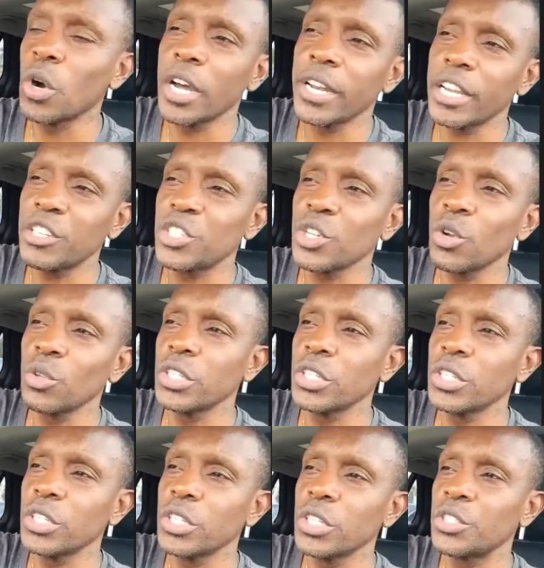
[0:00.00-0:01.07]
I sold it
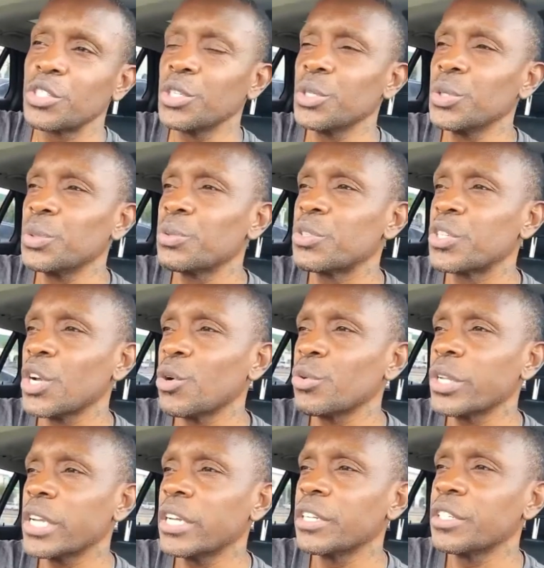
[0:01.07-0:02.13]
to
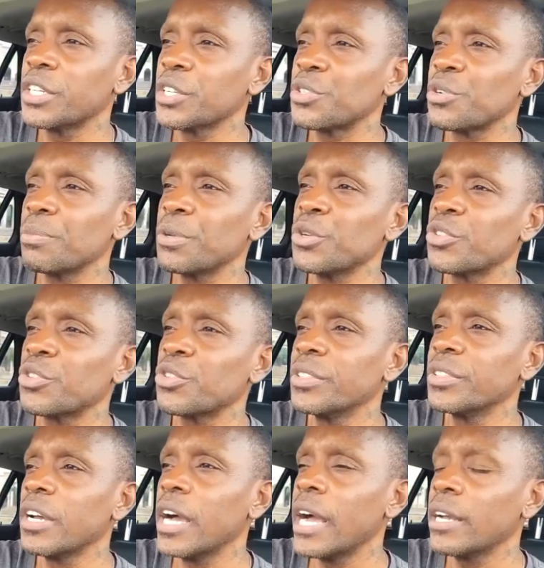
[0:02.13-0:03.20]
Sony at a distribution,
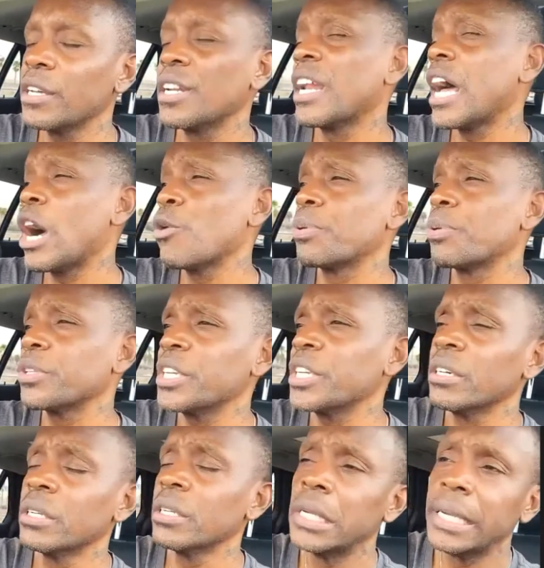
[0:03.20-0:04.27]
an output deal.